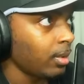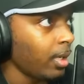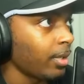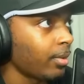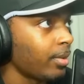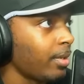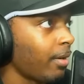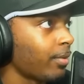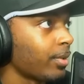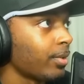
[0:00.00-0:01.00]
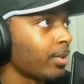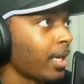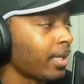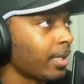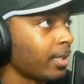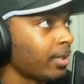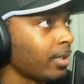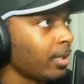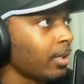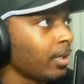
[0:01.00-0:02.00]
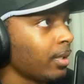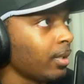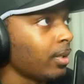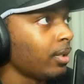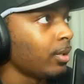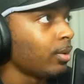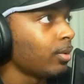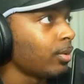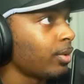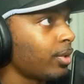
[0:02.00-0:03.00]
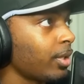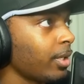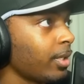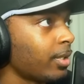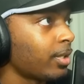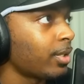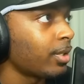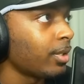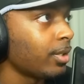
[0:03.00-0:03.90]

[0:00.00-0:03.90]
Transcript: I know never to do that again. Sheesh.